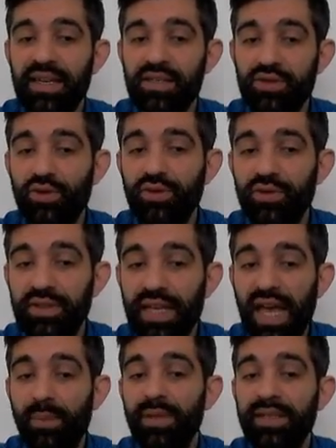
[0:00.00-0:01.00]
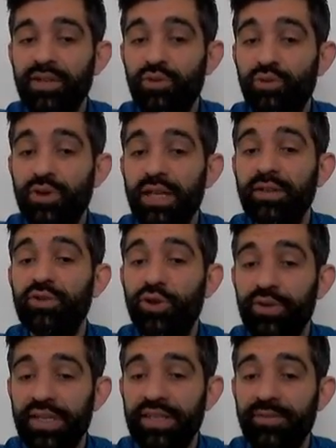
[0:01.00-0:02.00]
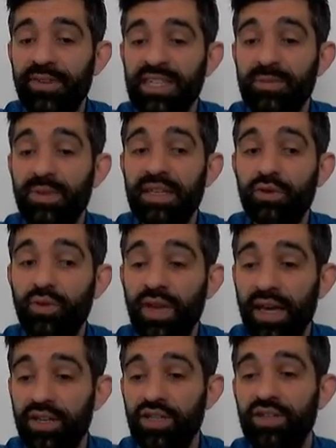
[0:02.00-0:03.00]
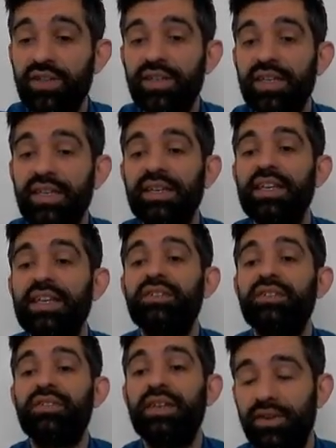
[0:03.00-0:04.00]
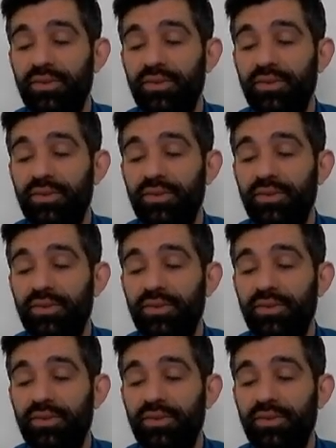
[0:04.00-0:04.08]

So the ability to quickly turn an investment into cash is,